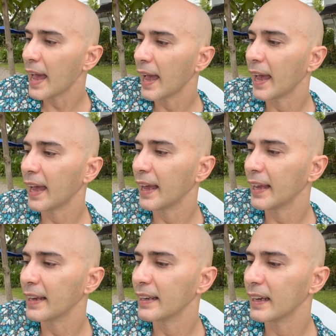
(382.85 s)

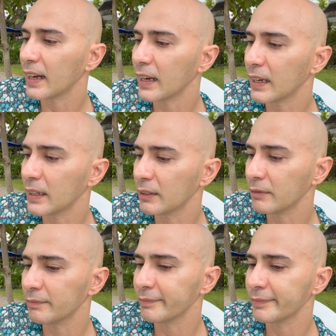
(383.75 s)
and
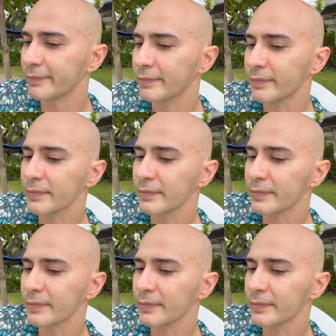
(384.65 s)
um,